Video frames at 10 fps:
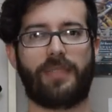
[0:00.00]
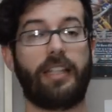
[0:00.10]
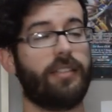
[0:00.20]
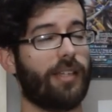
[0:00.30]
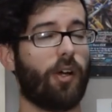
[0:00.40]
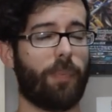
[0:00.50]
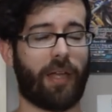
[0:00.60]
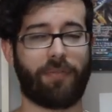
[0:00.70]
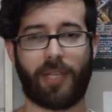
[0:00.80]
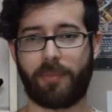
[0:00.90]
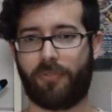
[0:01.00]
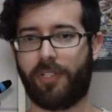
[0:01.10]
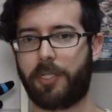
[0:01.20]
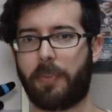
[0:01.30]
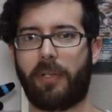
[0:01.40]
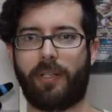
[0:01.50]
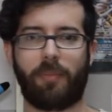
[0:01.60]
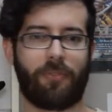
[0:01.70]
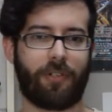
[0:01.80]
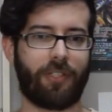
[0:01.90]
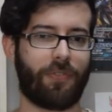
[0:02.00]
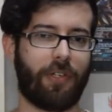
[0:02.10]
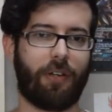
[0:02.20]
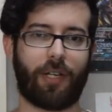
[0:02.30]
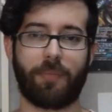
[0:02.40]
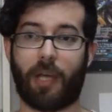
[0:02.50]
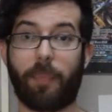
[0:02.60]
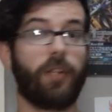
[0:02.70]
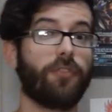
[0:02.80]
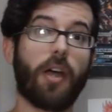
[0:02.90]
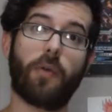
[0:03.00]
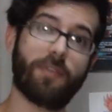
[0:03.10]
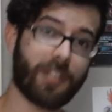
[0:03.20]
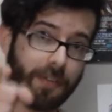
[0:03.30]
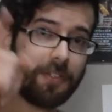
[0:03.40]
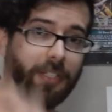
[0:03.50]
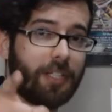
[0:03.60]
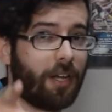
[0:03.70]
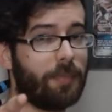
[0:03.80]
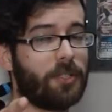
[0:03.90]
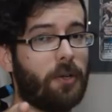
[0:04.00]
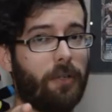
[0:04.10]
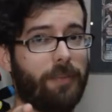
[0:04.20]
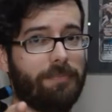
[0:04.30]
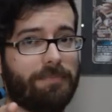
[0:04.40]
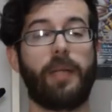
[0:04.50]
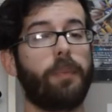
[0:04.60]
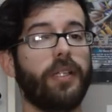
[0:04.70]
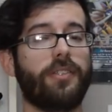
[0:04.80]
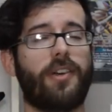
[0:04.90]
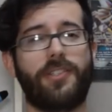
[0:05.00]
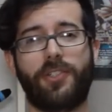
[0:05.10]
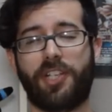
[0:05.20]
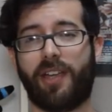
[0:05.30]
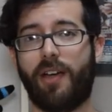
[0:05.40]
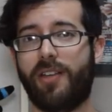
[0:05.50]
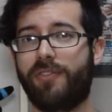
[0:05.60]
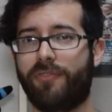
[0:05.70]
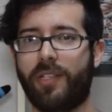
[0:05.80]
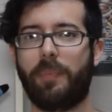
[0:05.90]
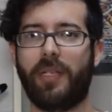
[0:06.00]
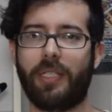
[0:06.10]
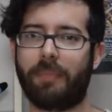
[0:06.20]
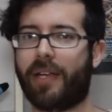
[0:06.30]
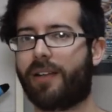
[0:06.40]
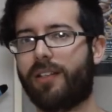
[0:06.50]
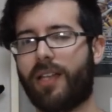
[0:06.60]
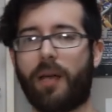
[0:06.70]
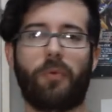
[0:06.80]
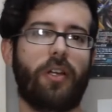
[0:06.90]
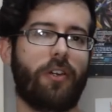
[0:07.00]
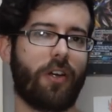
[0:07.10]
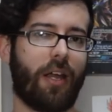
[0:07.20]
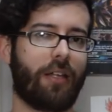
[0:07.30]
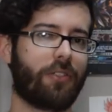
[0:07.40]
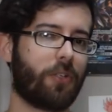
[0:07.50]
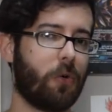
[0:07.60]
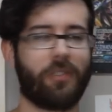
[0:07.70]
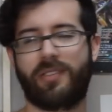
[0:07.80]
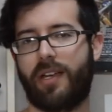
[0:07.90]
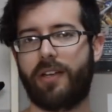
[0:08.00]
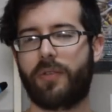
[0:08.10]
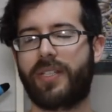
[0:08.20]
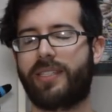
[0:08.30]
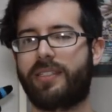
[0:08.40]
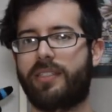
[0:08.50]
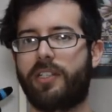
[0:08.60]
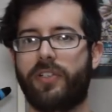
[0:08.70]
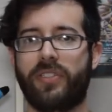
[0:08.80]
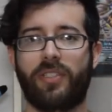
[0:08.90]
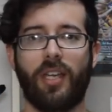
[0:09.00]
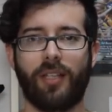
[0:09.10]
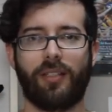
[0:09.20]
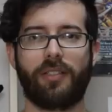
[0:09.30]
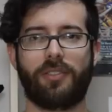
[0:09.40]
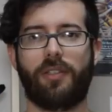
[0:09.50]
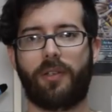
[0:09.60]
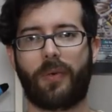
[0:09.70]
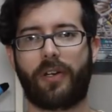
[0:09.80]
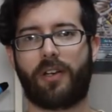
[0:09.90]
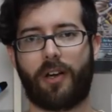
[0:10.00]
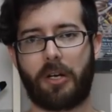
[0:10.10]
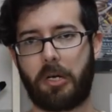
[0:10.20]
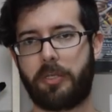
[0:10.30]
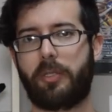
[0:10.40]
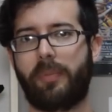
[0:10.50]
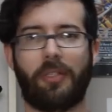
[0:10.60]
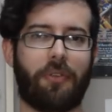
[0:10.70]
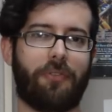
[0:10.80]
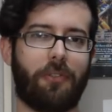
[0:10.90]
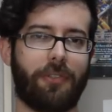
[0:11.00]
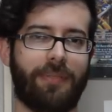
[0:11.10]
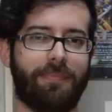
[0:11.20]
At least I hope I have time to finish Ponyta before this video comes out, but if not, we've definitely gone up to Golem. And please also check out Infinipede, my collaborator and co-designer with this series. Links to their work are also below the fold.